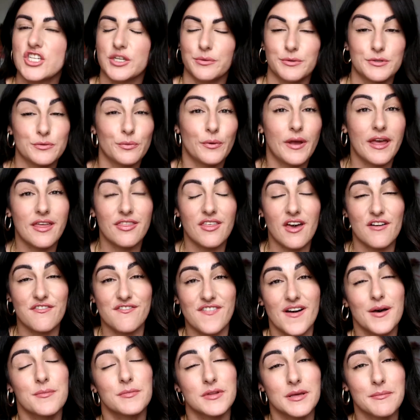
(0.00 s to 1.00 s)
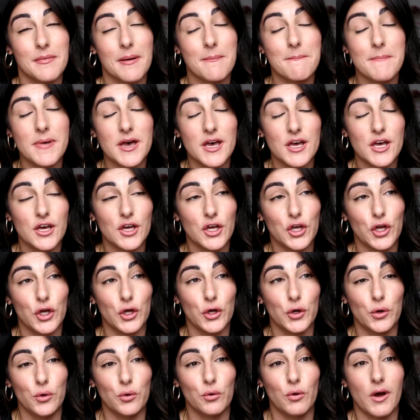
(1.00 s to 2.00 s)
She was with a family member
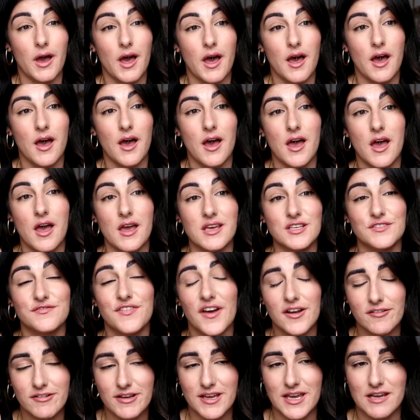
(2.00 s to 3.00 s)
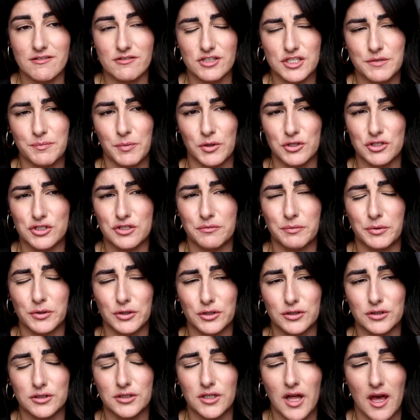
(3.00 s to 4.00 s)
who is very
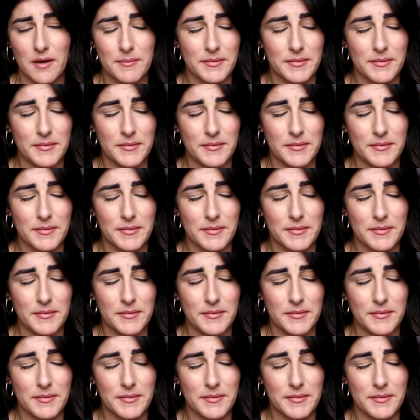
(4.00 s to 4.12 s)
irresponsible.